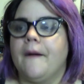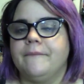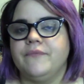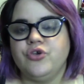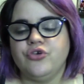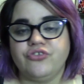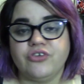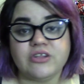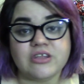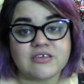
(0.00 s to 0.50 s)

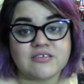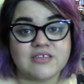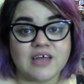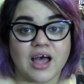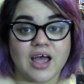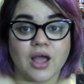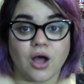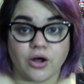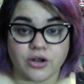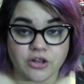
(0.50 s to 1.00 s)
Using this
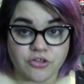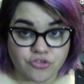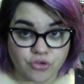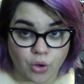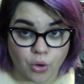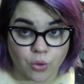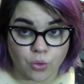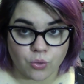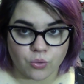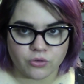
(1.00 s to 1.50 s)
dye on its
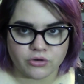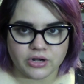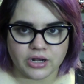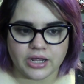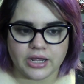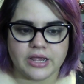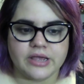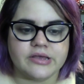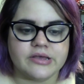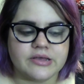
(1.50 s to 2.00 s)
own
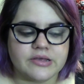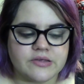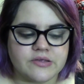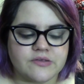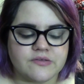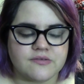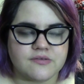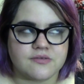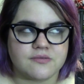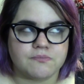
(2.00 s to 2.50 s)

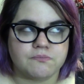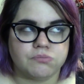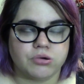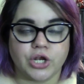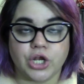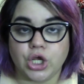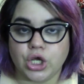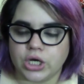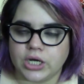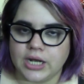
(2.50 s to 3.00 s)
is
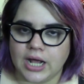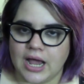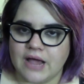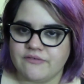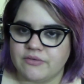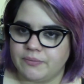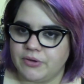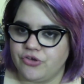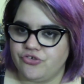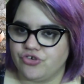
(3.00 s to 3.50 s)
pretty good. I
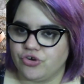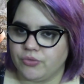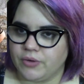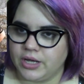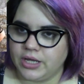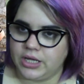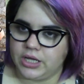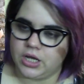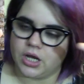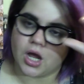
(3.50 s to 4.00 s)
have a picture
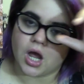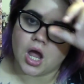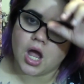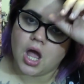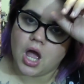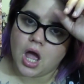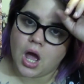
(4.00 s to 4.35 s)
right here.